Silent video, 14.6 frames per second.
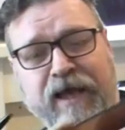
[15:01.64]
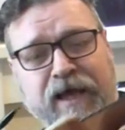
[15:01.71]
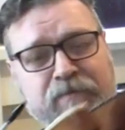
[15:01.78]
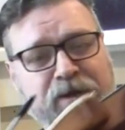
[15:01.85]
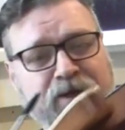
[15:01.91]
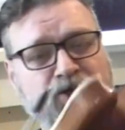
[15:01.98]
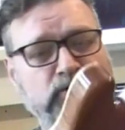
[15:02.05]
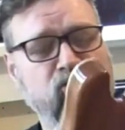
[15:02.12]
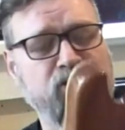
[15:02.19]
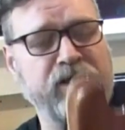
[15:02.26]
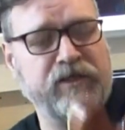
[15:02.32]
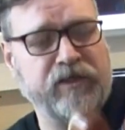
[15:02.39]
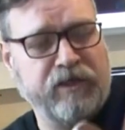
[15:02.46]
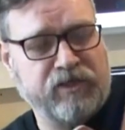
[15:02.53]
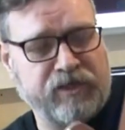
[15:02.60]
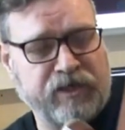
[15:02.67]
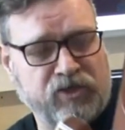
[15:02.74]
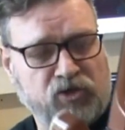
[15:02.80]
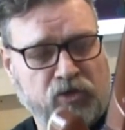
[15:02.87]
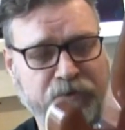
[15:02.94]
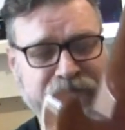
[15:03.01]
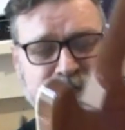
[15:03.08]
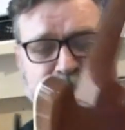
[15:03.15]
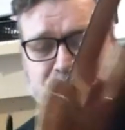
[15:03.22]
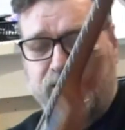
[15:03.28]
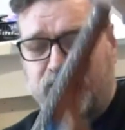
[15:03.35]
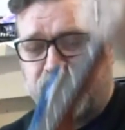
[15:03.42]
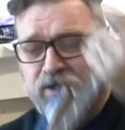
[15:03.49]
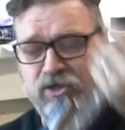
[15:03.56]
came in just needing a setup. It's had
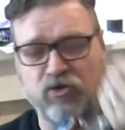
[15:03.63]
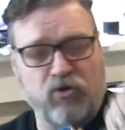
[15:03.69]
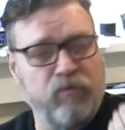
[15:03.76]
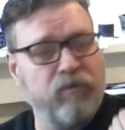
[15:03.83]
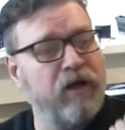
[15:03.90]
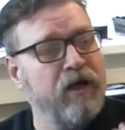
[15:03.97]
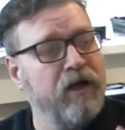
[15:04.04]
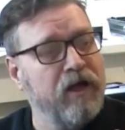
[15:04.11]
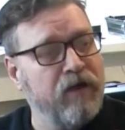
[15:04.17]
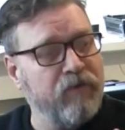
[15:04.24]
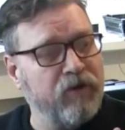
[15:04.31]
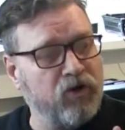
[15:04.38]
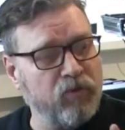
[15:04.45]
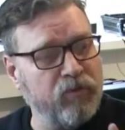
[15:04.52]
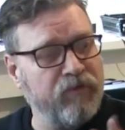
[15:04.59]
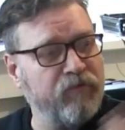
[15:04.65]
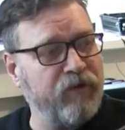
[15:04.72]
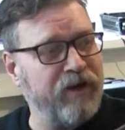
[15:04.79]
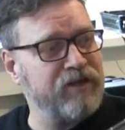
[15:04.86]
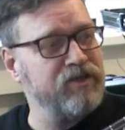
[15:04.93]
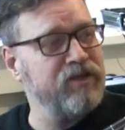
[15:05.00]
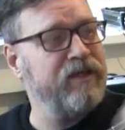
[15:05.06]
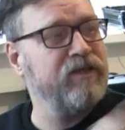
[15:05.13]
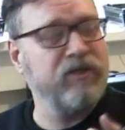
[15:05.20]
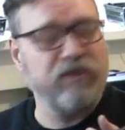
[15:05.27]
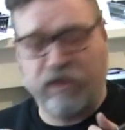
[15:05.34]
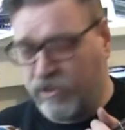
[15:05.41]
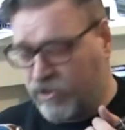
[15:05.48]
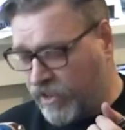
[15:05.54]
a setup. A couple of frets
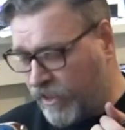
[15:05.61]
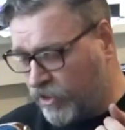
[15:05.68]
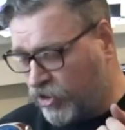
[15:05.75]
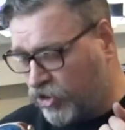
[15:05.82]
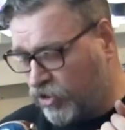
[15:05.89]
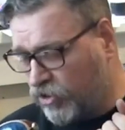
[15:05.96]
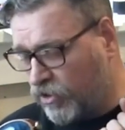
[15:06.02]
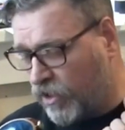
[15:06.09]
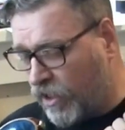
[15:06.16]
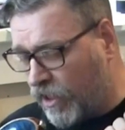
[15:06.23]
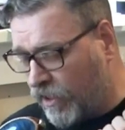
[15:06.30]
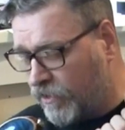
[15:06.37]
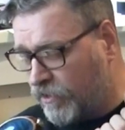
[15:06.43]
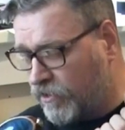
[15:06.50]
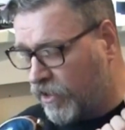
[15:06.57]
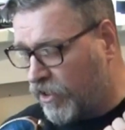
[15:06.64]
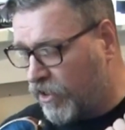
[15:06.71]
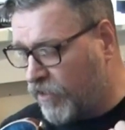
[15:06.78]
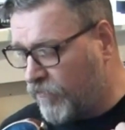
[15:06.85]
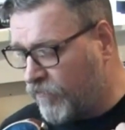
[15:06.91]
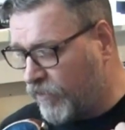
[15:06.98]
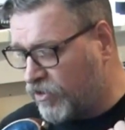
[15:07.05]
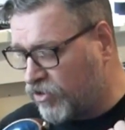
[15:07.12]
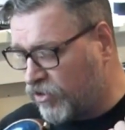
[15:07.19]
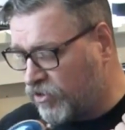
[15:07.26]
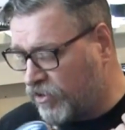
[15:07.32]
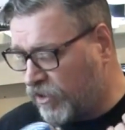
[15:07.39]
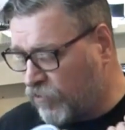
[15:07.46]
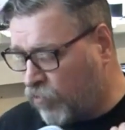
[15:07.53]
needed attention, and
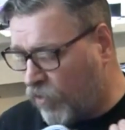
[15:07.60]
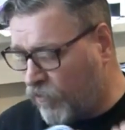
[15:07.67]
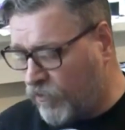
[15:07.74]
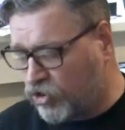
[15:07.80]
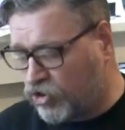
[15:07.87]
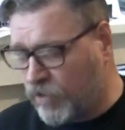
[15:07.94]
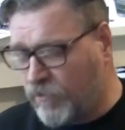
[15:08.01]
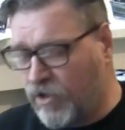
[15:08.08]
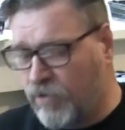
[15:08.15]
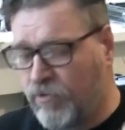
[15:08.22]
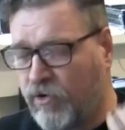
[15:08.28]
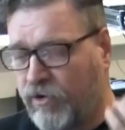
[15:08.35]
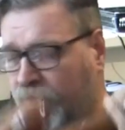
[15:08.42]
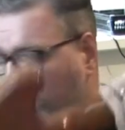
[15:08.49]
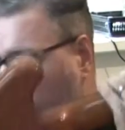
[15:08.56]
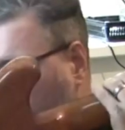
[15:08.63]
Vincent did want the tremolo blocking